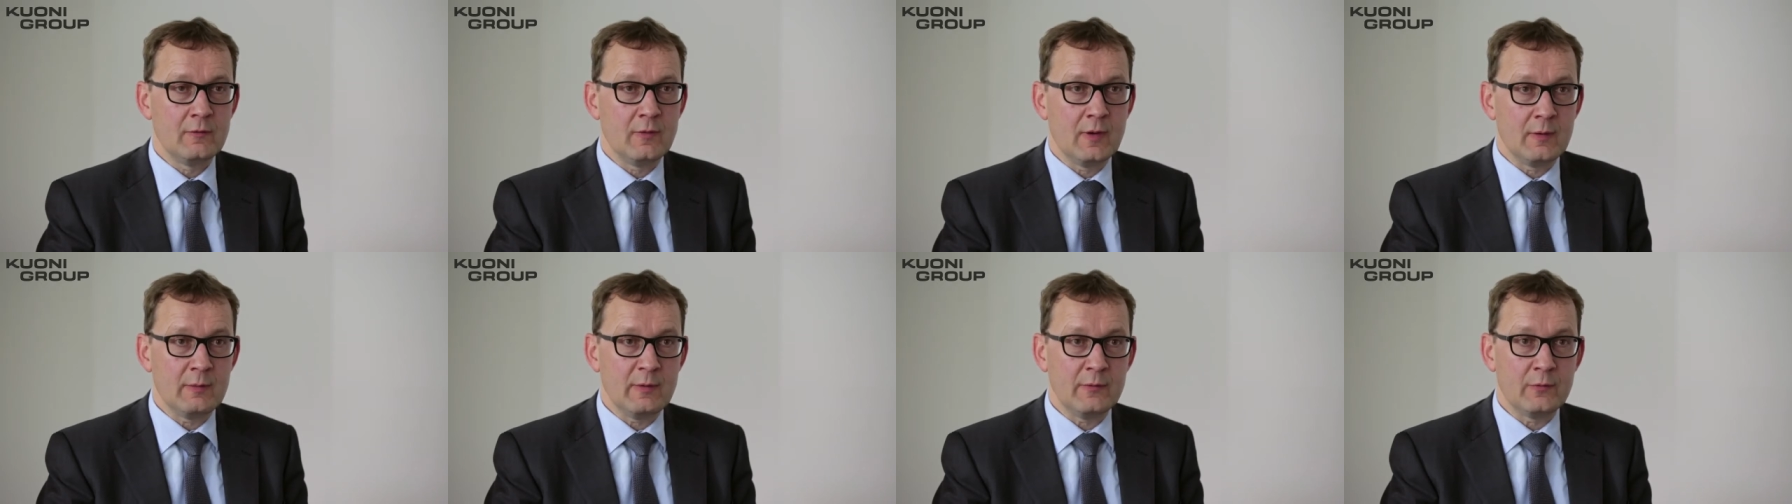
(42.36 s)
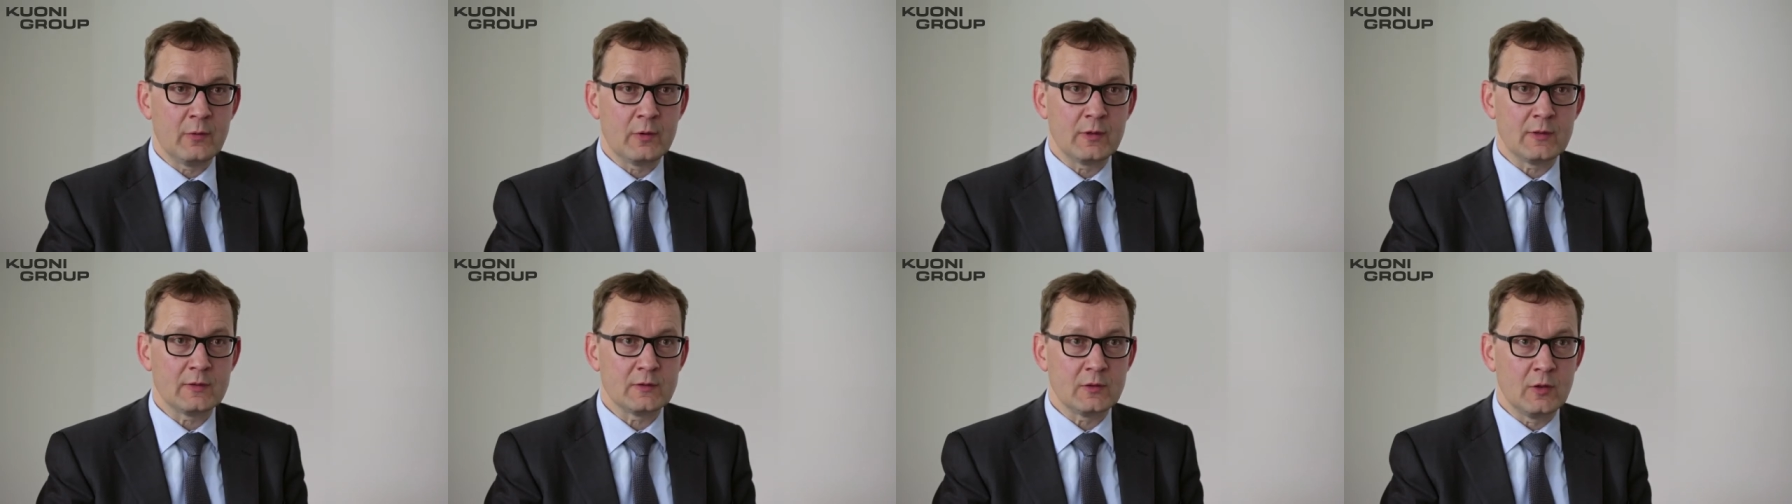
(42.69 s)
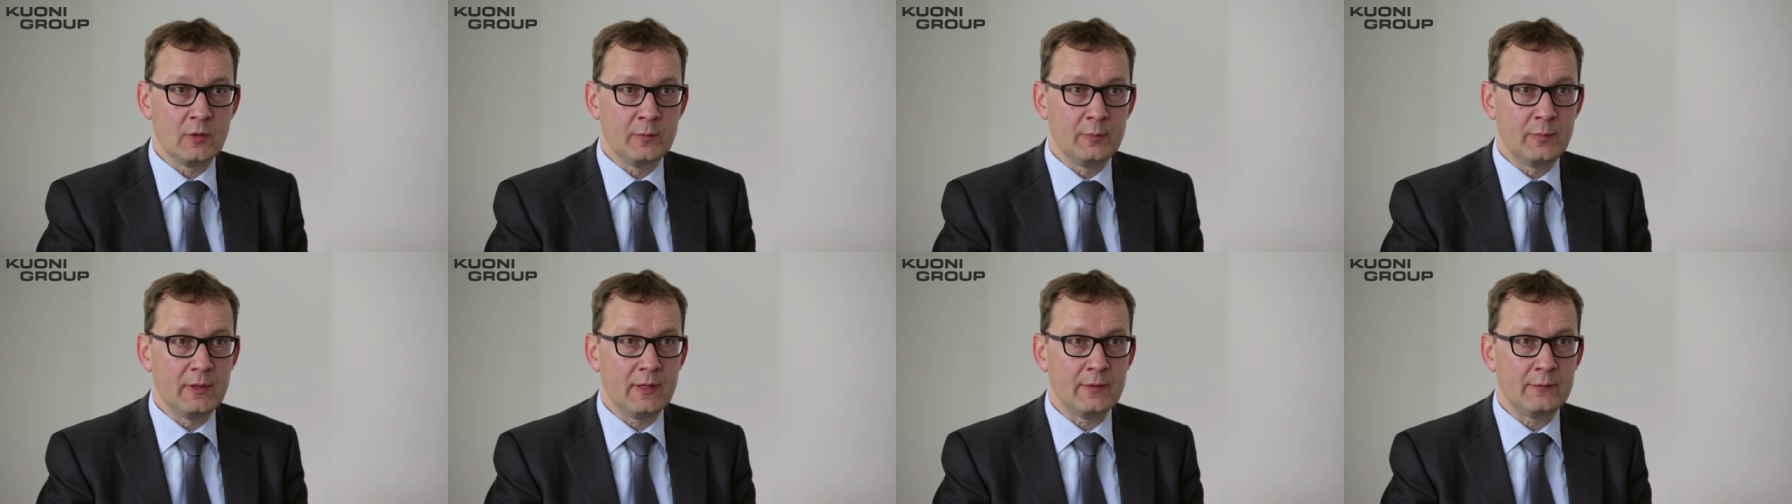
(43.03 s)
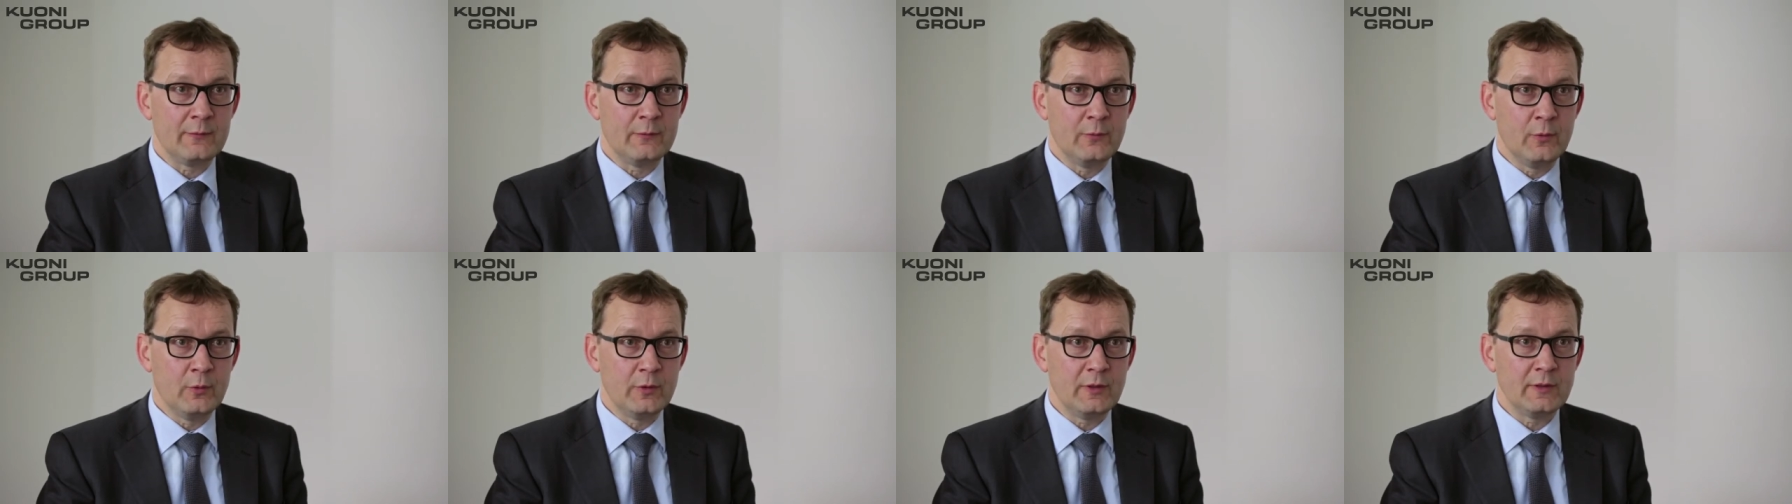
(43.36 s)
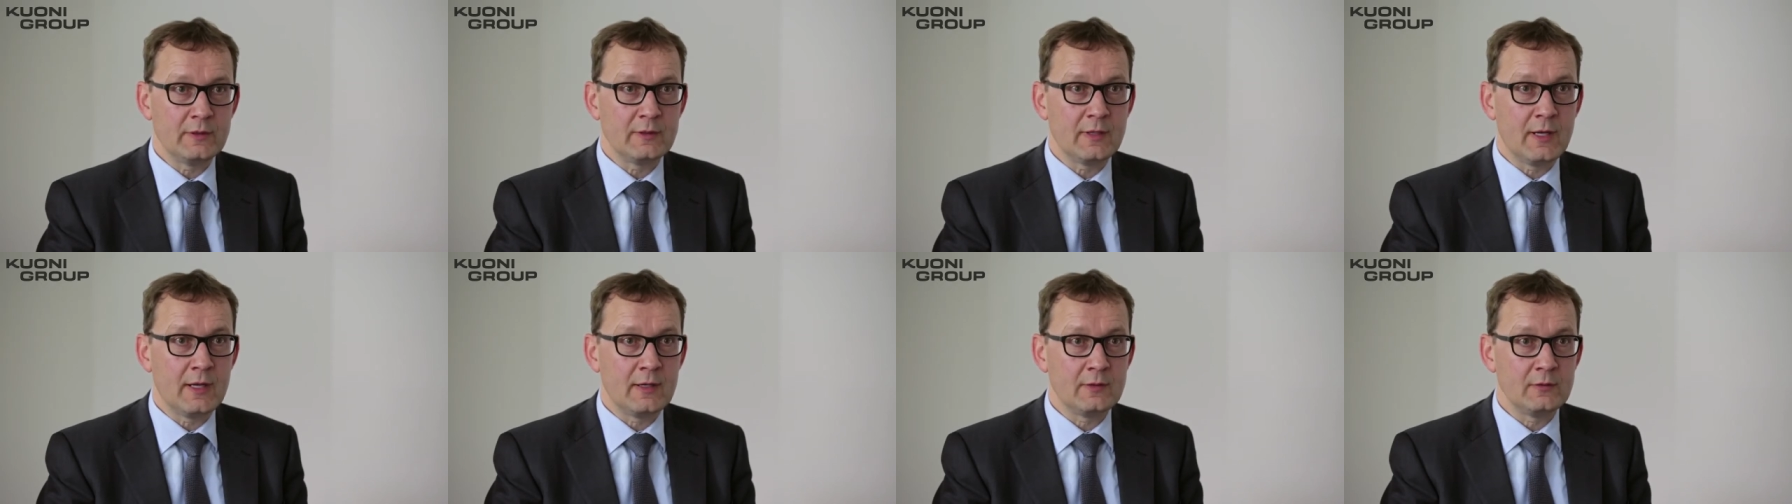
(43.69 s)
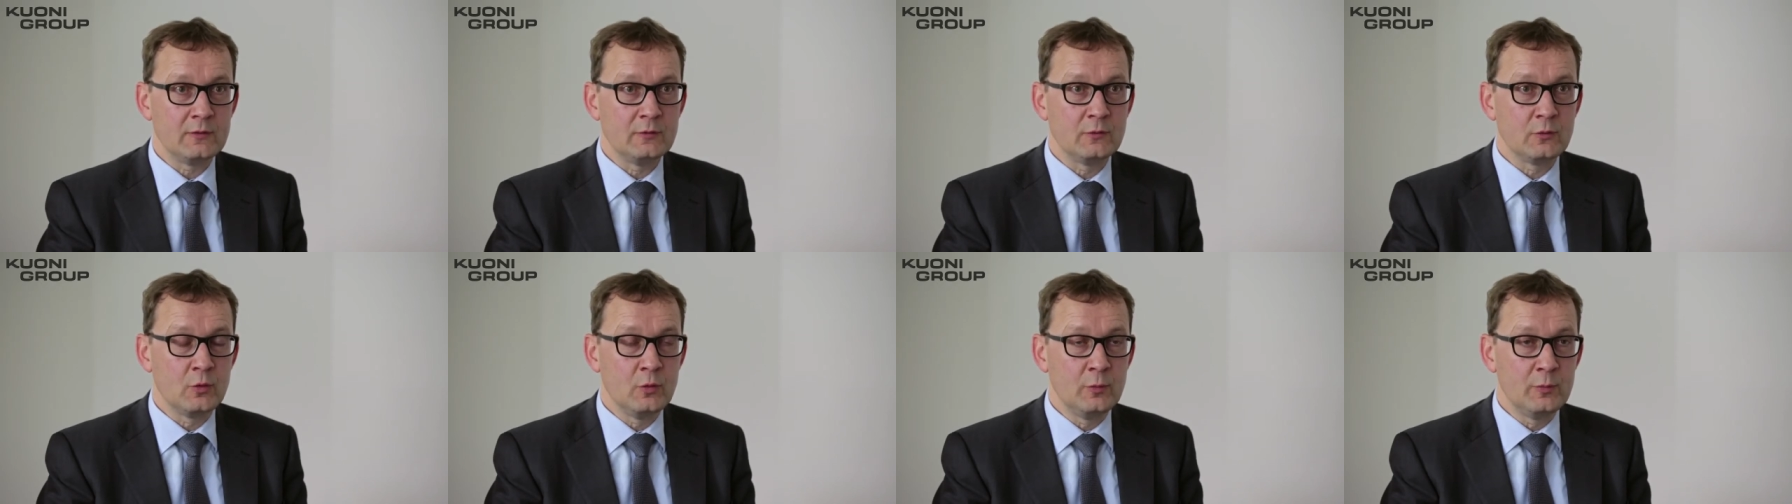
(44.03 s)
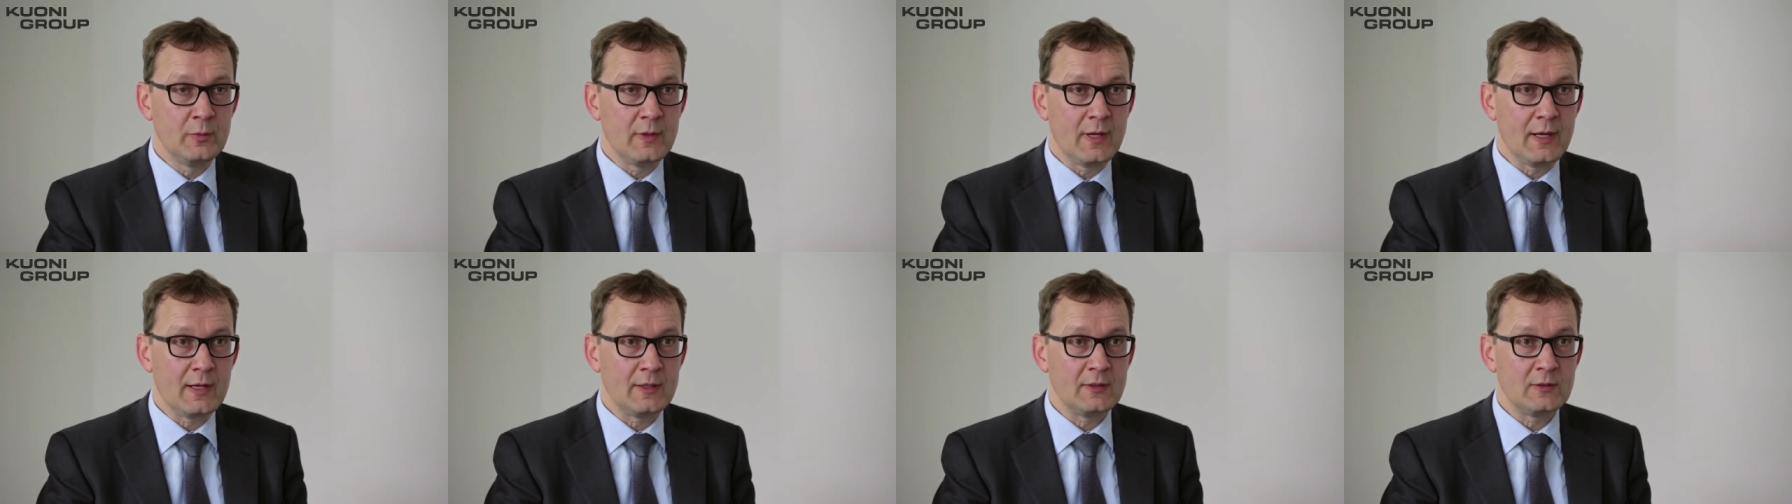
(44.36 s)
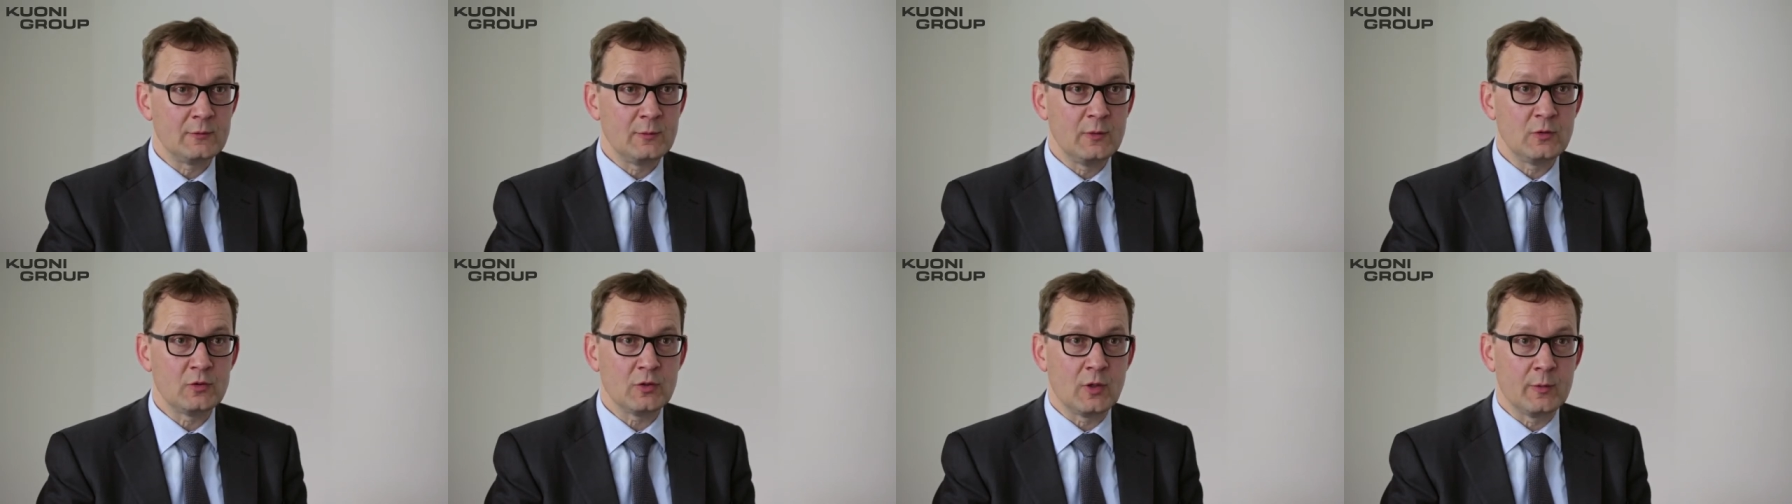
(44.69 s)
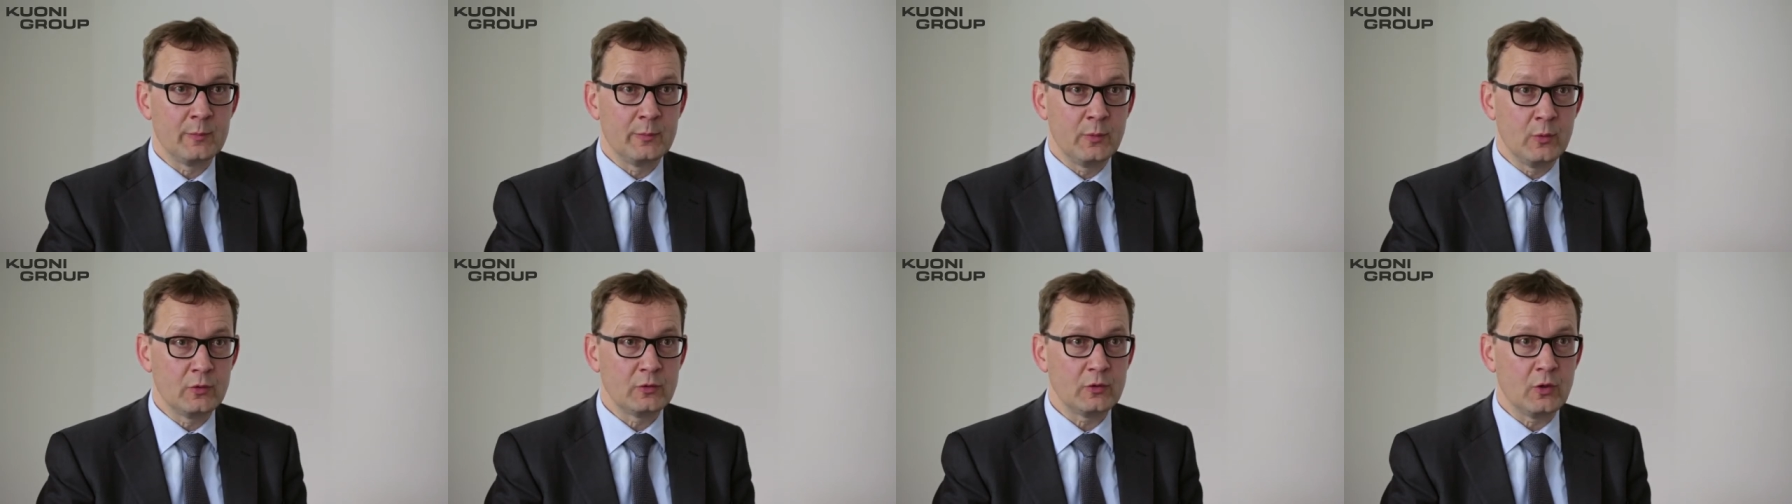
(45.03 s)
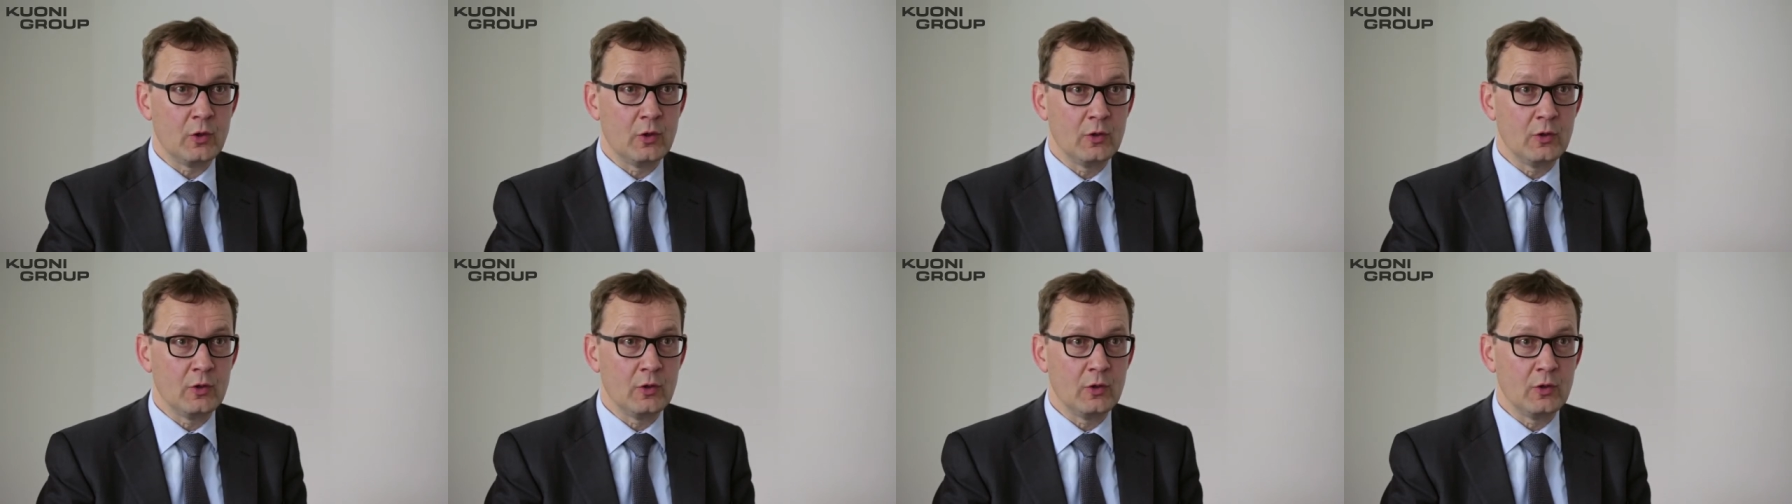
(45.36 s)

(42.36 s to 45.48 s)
where we, for example, have 40,000 room nights which are booked